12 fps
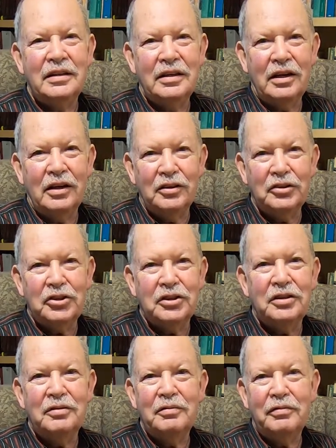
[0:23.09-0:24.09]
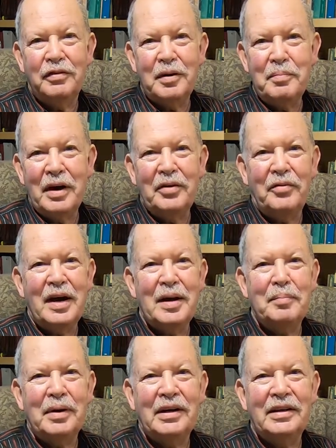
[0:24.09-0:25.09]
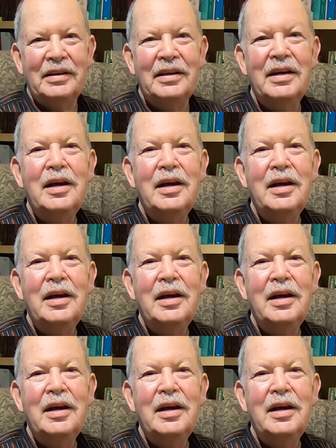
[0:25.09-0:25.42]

culture from my rabbi,